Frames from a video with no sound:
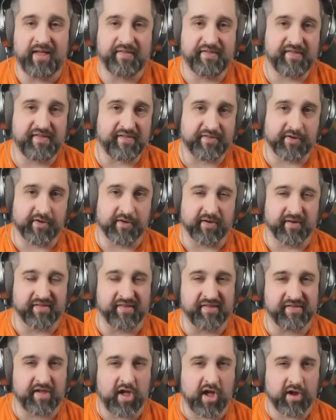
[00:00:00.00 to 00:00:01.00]
Sisters,
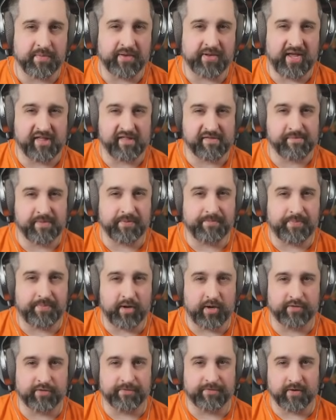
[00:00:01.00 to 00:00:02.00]
this augment has been
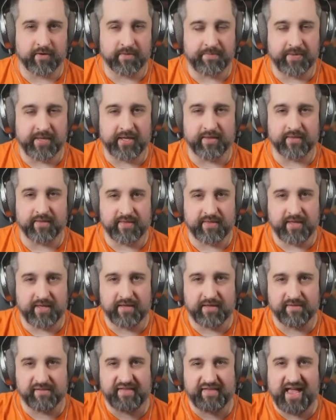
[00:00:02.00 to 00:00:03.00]
bugged for a bit.
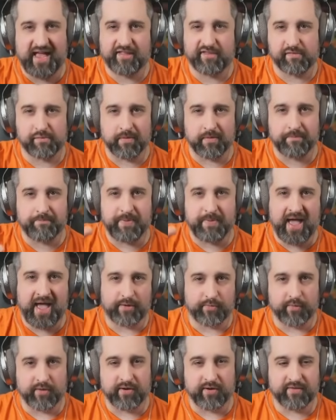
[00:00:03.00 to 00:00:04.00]
The stats were
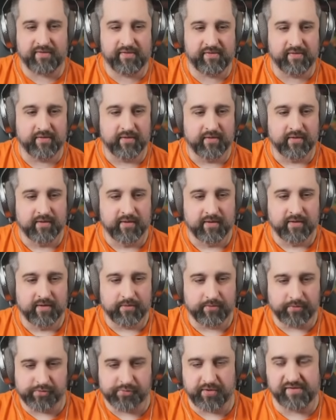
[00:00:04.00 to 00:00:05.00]
backwards,
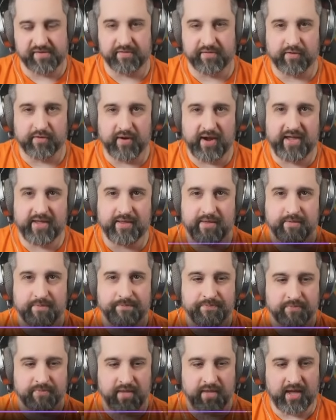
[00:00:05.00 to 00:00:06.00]
which wasn't great.
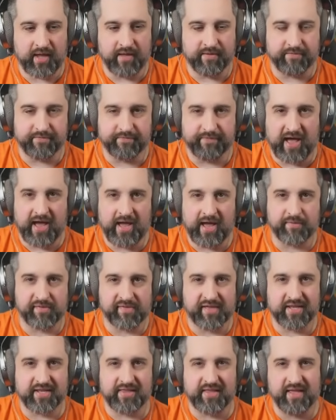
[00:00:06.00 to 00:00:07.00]
Vi was
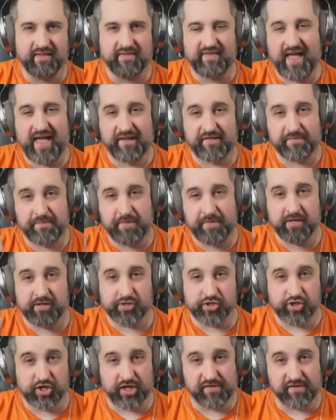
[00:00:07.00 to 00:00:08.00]
getting the attack speed
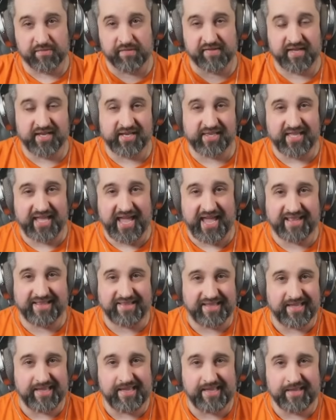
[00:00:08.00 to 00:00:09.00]
and Jinx was getting
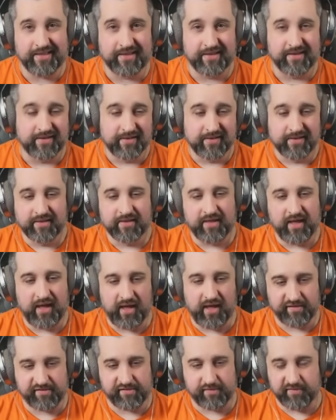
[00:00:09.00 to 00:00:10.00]
the
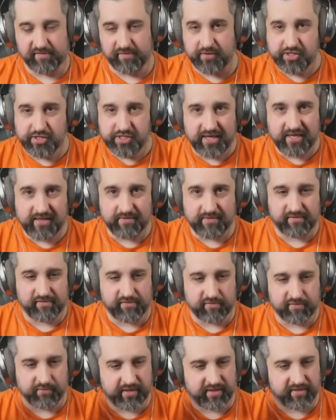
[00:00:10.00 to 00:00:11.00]
AD. So we're switching it. So
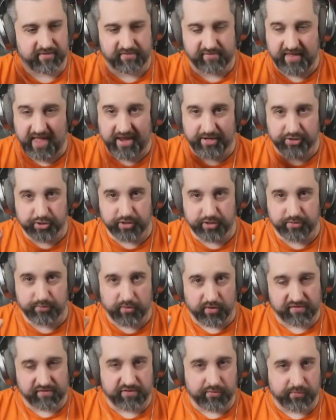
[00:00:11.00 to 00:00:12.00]
it
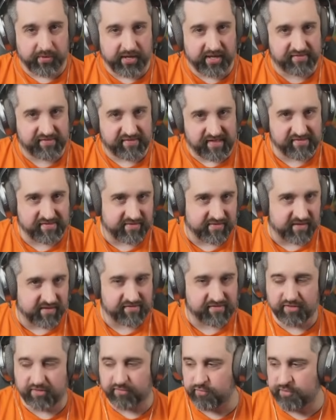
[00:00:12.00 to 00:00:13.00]
actually works the way it says it does
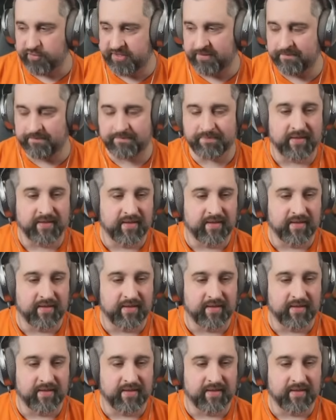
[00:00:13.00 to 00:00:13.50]
on the tooltip.